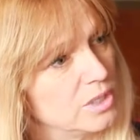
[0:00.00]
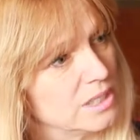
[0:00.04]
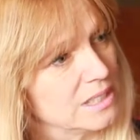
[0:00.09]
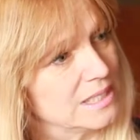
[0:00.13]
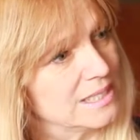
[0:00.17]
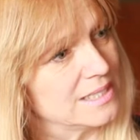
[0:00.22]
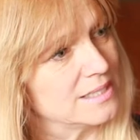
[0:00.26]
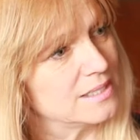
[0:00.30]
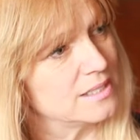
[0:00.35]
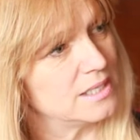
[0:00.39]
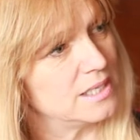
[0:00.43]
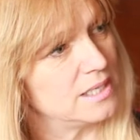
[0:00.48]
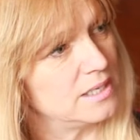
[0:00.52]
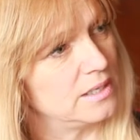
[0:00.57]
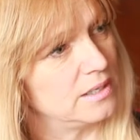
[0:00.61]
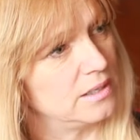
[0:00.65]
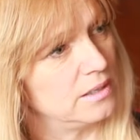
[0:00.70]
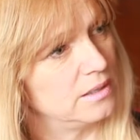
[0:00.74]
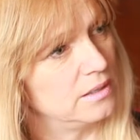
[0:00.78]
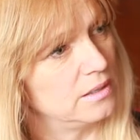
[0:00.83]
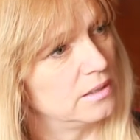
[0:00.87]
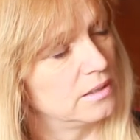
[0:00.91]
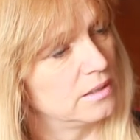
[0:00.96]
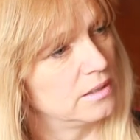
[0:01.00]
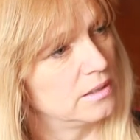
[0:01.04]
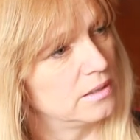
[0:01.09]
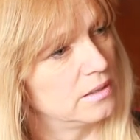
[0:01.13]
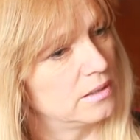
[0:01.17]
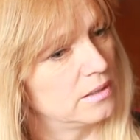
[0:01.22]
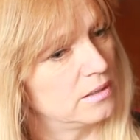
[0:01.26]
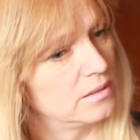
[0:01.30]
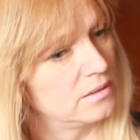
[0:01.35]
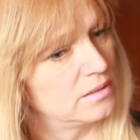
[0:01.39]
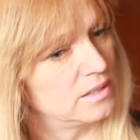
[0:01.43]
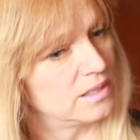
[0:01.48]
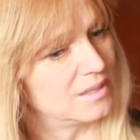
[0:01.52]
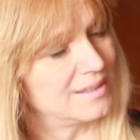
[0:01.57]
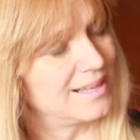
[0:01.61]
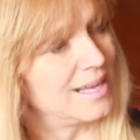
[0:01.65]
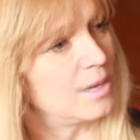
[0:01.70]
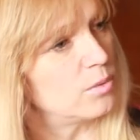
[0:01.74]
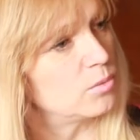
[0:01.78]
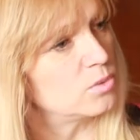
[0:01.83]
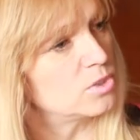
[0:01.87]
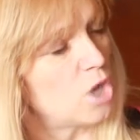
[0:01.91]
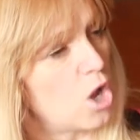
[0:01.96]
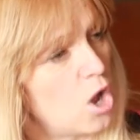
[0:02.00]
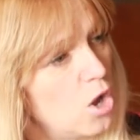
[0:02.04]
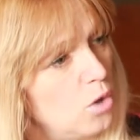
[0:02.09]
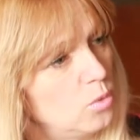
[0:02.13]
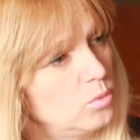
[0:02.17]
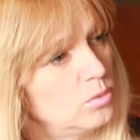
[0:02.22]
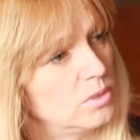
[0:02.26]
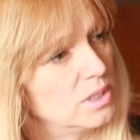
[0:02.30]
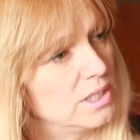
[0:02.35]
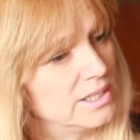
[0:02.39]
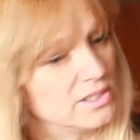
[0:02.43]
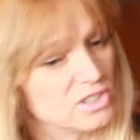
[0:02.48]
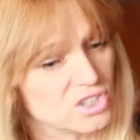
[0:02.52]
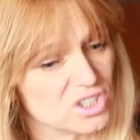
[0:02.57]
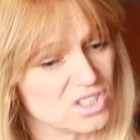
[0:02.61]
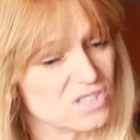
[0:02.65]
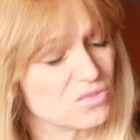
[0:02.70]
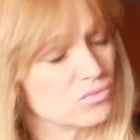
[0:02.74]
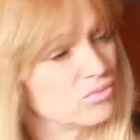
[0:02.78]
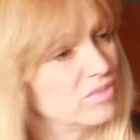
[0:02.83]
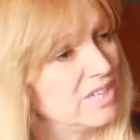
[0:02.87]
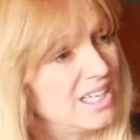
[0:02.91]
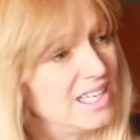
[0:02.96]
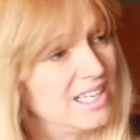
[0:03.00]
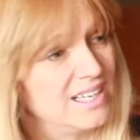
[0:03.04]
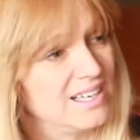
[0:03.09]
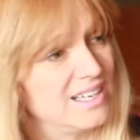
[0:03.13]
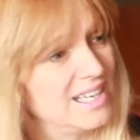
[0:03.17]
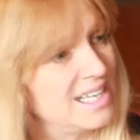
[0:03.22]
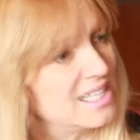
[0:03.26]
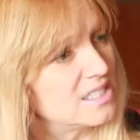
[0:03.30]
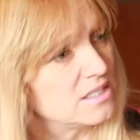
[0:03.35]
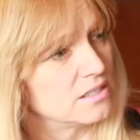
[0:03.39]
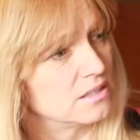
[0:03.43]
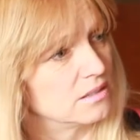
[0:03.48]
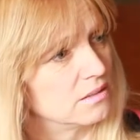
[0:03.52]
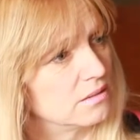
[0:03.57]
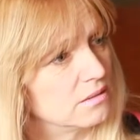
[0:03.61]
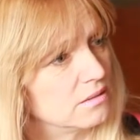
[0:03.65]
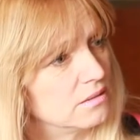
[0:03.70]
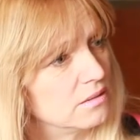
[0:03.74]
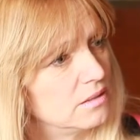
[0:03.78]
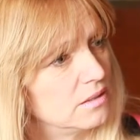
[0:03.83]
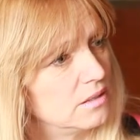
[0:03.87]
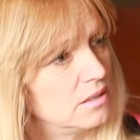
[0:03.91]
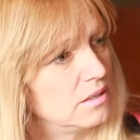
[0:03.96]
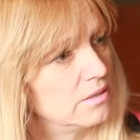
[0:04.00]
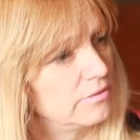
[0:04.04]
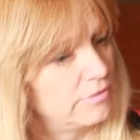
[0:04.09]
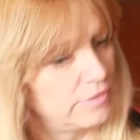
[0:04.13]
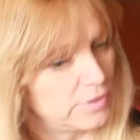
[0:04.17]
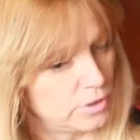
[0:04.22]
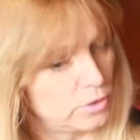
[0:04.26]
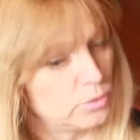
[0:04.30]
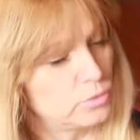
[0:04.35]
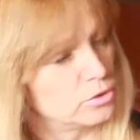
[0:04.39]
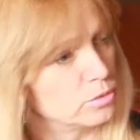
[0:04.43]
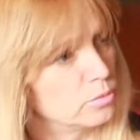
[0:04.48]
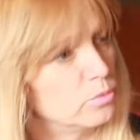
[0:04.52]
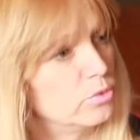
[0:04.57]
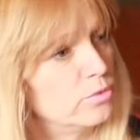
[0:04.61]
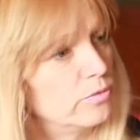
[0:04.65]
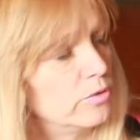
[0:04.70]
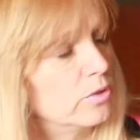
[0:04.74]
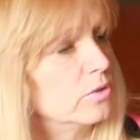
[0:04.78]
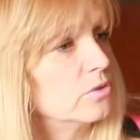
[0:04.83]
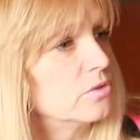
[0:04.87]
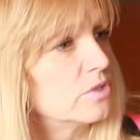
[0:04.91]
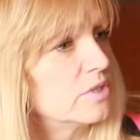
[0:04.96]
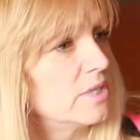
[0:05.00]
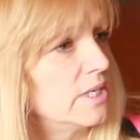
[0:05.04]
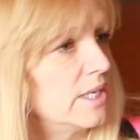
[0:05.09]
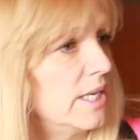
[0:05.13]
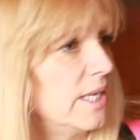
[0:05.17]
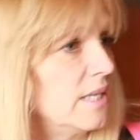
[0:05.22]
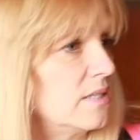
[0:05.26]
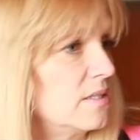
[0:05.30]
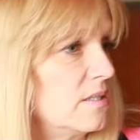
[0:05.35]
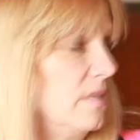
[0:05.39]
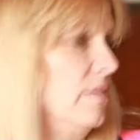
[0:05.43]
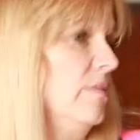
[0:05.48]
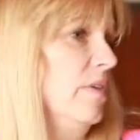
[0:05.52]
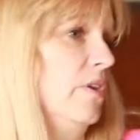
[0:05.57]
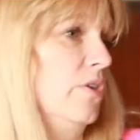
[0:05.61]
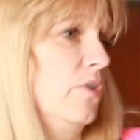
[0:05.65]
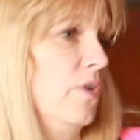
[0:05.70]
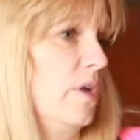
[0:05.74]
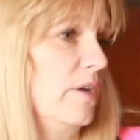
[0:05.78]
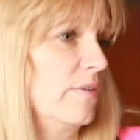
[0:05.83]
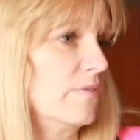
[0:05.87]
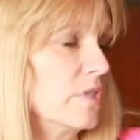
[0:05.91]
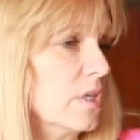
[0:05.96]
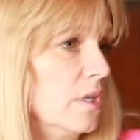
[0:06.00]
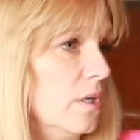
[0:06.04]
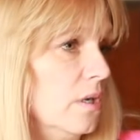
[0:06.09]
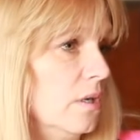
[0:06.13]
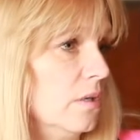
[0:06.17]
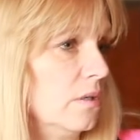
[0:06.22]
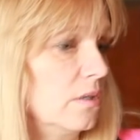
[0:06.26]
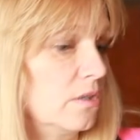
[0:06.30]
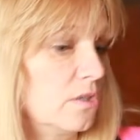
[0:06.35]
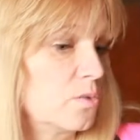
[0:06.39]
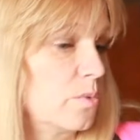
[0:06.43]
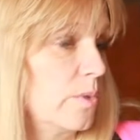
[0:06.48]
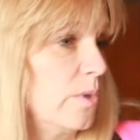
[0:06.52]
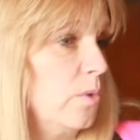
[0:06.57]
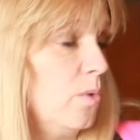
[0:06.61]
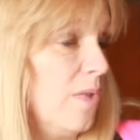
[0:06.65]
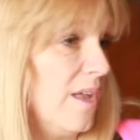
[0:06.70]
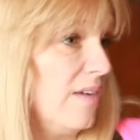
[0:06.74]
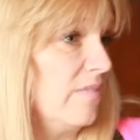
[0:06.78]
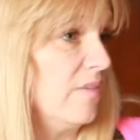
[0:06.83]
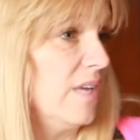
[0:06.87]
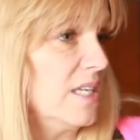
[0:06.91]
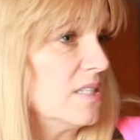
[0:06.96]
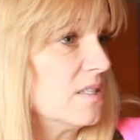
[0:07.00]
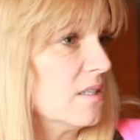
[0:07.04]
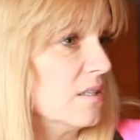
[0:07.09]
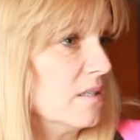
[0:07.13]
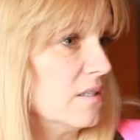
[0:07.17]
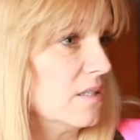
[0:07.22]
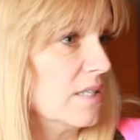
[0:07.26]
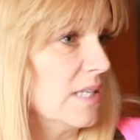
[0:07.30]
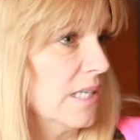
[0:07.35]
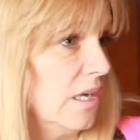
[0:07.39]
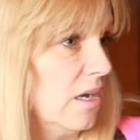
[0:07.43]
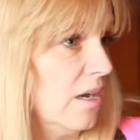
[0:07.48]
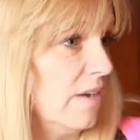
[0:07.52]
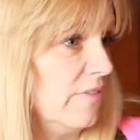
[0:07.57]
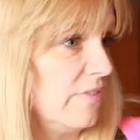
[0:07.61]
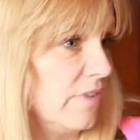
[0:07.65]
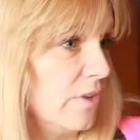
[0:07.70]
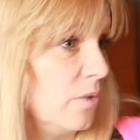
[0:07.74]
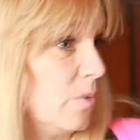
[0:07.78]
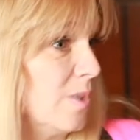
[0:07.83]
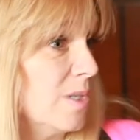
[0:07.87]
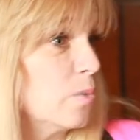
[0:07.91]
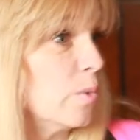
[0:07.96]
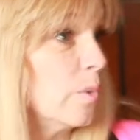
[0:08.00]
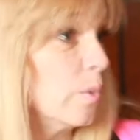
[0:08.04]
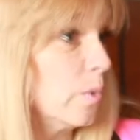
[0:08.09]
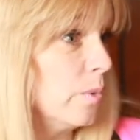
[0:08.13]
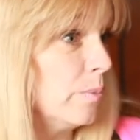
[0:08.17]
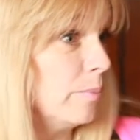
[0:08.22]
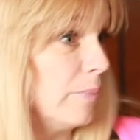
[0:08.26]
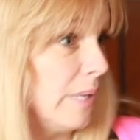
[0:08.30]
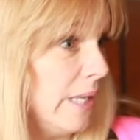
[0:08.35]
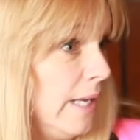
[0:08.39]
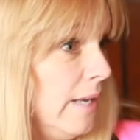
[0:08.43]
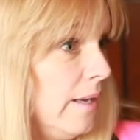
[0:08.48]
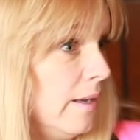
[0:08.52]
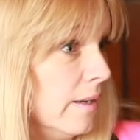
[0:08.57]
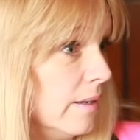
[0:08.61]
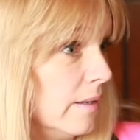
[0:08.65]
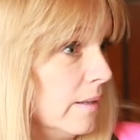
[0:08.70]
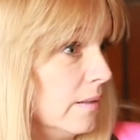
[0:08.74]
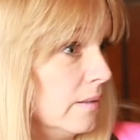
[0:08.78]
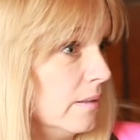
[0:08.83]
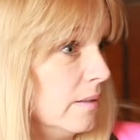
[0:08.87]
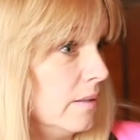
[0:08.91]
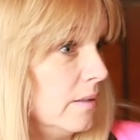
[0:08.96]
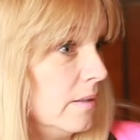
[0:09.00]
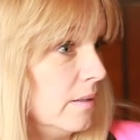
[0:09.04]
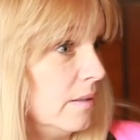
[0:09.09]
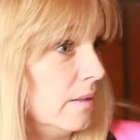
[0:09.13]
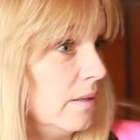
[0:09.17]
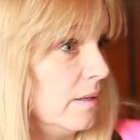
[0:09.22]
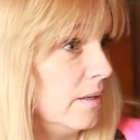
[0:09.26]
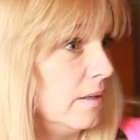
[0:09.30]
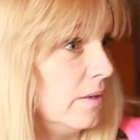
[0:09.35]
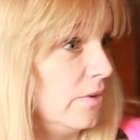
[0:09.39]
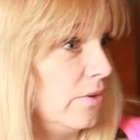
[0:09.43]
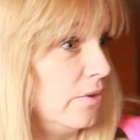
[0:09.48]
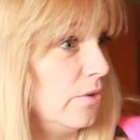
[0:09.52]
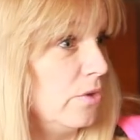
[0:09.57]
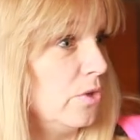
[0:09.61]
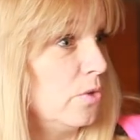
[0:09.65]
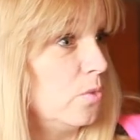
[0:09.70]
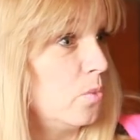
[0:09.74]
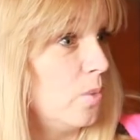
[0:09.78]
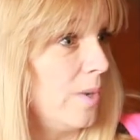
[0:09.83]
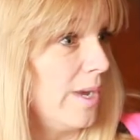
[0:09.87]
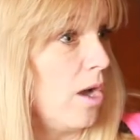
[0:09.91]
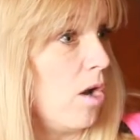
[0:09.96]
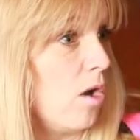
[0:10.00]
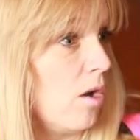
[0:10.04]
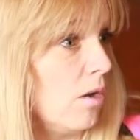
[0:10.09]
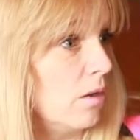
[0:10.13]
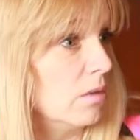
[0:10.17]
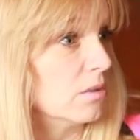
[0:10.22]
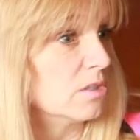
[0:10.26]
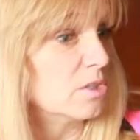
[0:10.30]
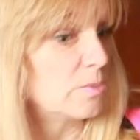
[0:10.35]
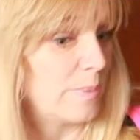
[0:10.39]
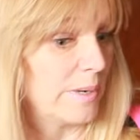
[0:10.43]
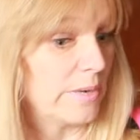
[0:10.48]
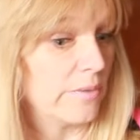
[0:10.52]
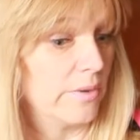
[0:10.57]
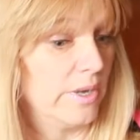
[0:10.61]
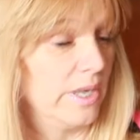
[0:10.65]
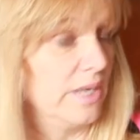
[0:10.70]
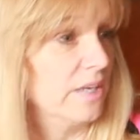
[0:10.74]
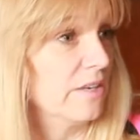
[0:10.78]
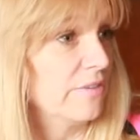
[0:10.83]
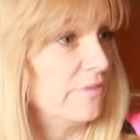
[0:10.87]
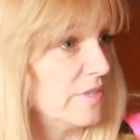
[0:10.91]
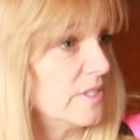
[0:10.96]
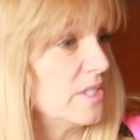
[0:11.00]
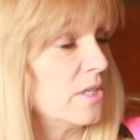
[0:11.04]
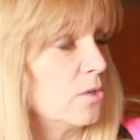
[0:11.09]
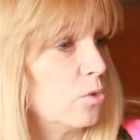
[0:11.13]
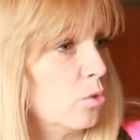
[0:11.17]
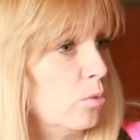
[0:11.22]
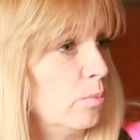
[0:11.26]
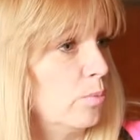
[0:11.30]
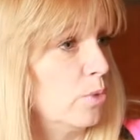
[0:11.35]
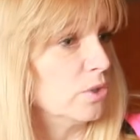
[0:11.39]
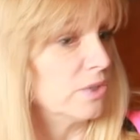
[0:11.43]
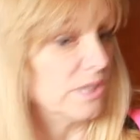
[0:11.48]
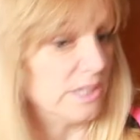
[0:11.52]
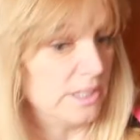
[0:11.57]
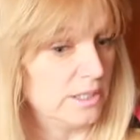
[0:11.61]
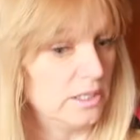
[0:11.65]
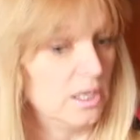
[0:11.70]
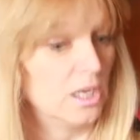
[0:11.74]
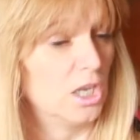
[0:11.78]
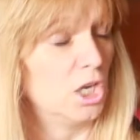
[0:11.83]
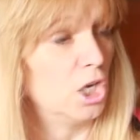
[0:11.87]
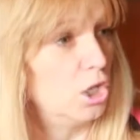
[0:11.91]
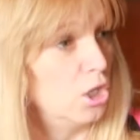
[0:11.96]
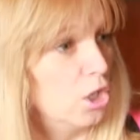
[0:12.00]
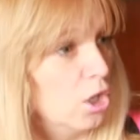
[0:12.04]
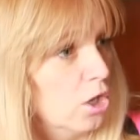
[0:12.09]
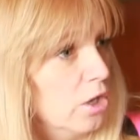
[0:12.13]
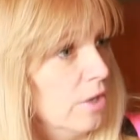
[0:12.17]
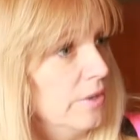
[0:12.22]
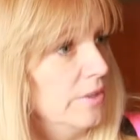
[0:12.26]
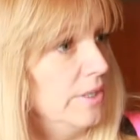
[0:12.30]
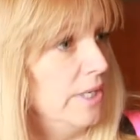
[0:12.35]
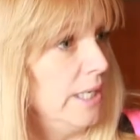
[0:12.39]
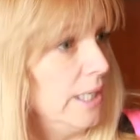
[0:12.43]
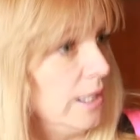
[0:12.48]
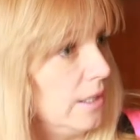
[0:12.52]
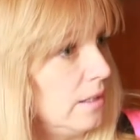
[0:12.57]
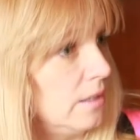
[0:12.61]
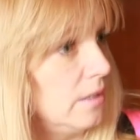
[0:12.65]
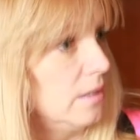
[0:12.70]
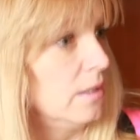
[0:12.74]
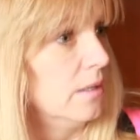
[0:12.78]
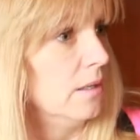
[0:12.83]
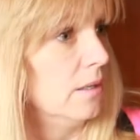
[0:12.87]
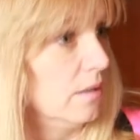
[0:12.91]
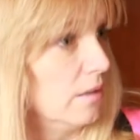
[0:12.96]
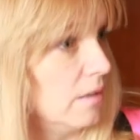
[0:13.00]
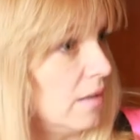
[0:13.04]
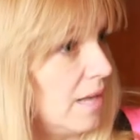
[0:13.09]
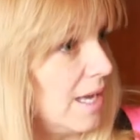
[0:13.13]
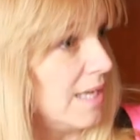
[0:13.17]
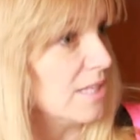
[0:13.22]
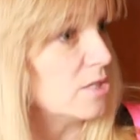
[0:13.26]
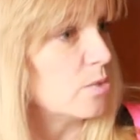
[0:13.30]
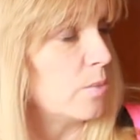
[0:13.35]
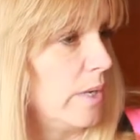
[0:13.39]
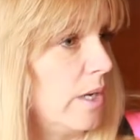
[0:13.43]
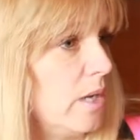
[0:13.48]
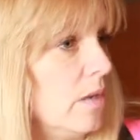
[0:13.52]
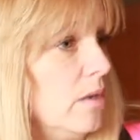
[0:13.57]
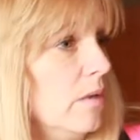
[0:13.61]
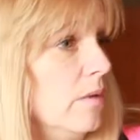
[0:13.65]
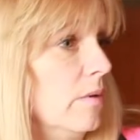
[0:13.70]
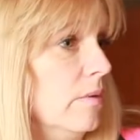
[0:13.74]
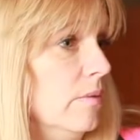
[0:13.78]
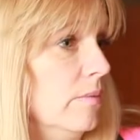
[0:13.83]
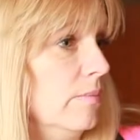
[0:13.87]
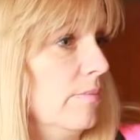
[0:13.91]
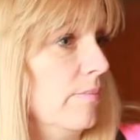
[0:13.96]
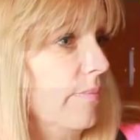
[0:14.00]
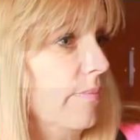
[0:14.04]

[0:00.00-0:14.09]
can see that that was only just really a lesson for you to move on to the next thing that you have to learn. Because we all have lessons in life, otherwise we wouldn't be here. You know, we are spirit in a physical body learning as we go.